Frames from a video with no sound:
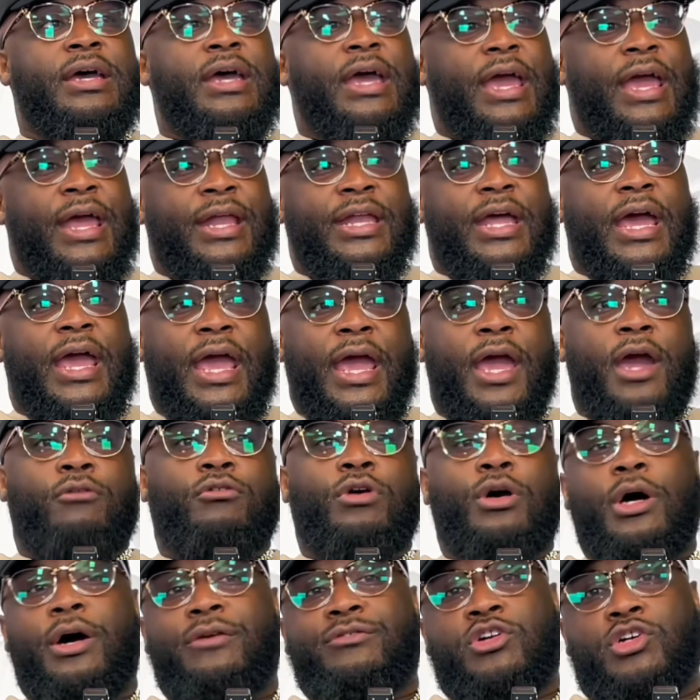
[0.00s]
In the era
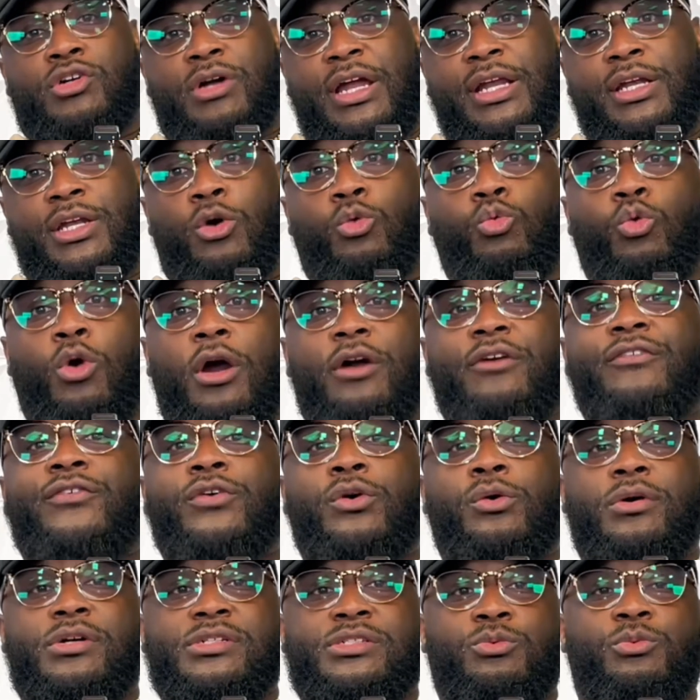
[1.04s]
of creating a
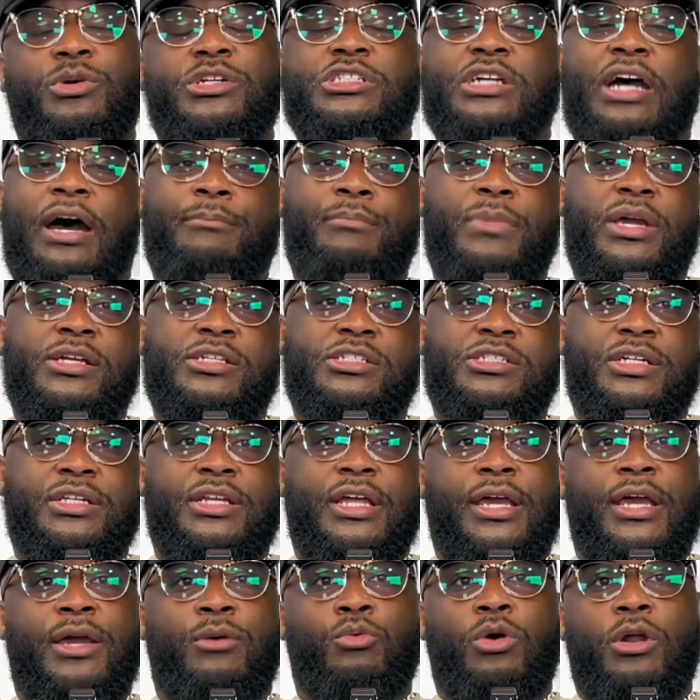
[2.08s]
workforce, which I mentioned
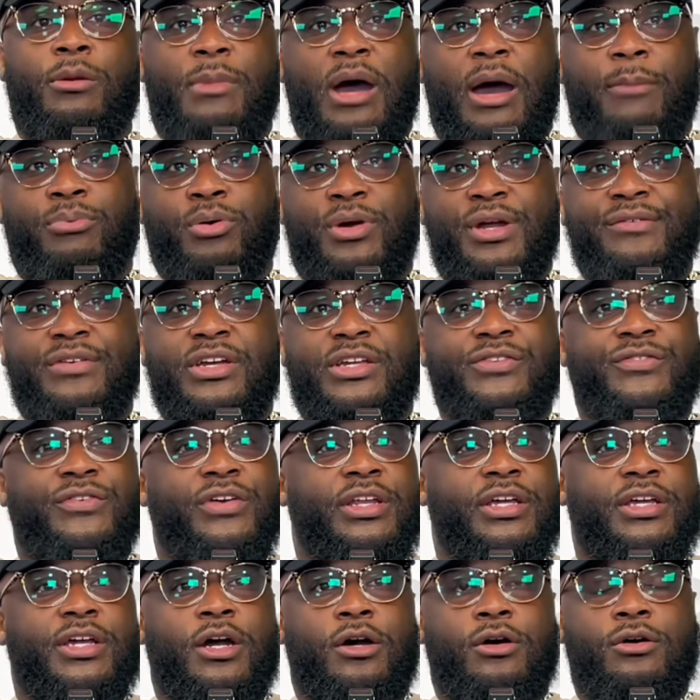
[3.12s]
in one of my previous
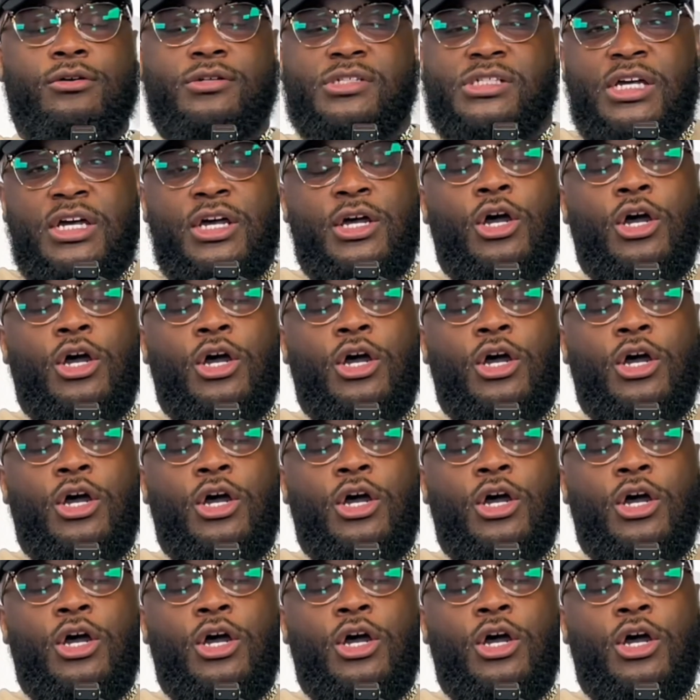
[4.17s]
videos,